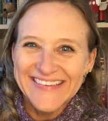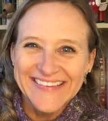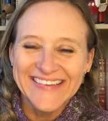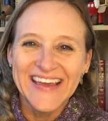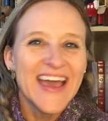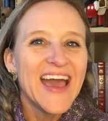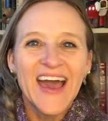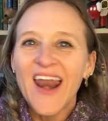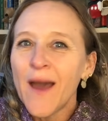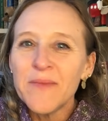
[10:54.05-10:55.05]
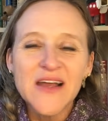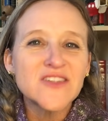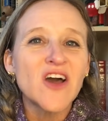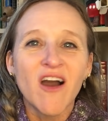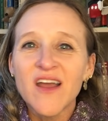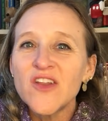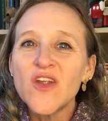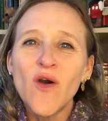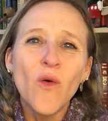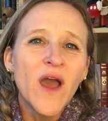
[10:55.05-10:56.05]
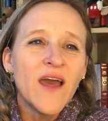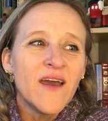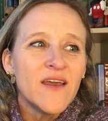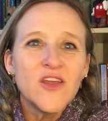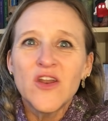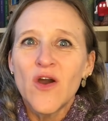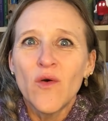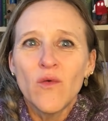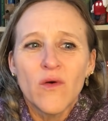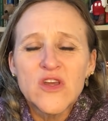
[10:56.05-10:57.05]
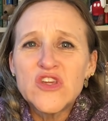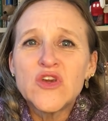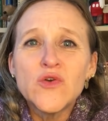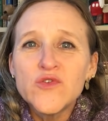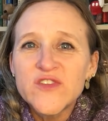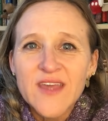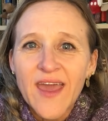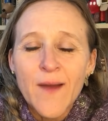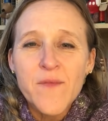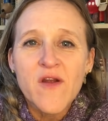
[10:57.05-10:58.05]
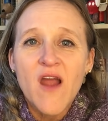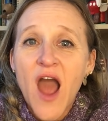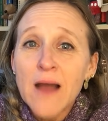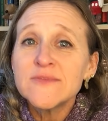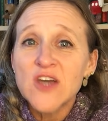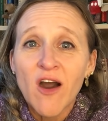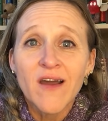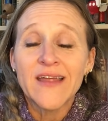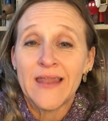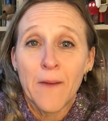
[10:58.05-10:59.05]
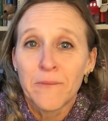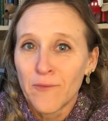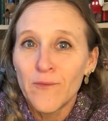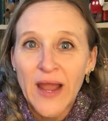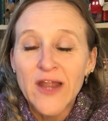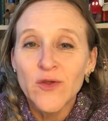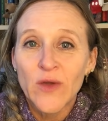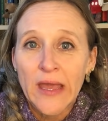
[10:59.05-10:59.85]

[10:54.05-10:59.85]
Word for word: and I'm not talking no you know, used camper. I'm talking a brand new